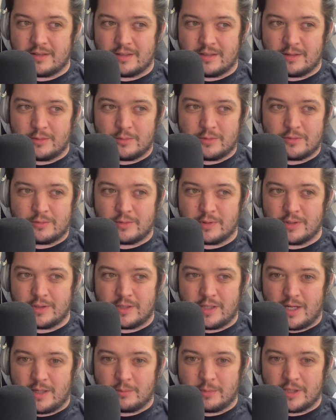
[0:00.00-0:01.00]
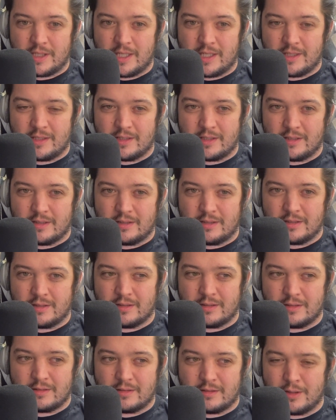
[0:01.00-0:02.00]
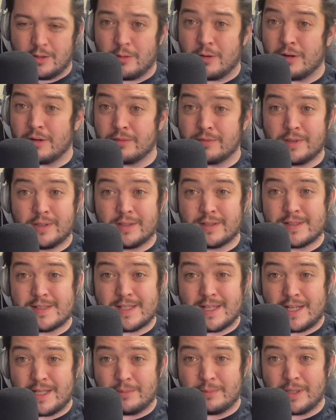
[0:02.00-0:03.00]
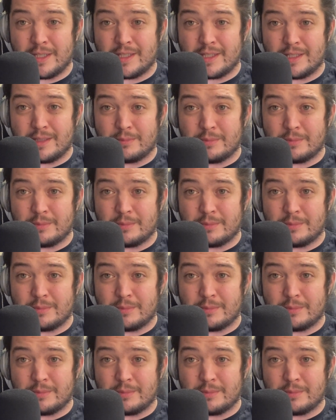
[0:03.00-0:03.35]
and it was really complicated, and no hard feelings to anybody,